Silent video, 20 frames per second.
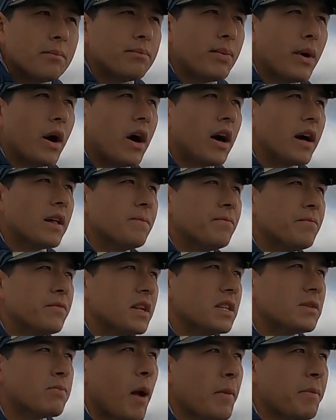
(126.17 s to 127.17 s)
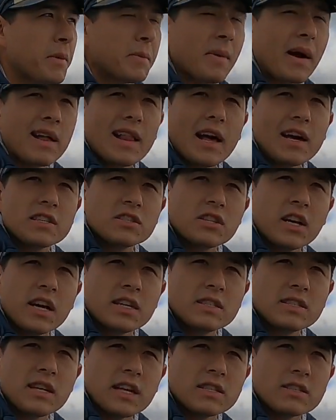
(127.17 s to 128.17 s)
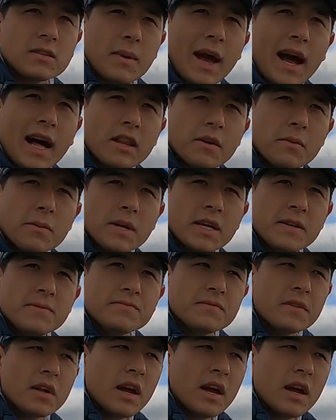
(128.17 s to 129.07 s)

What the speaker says: but this might be my last chance at some halibut.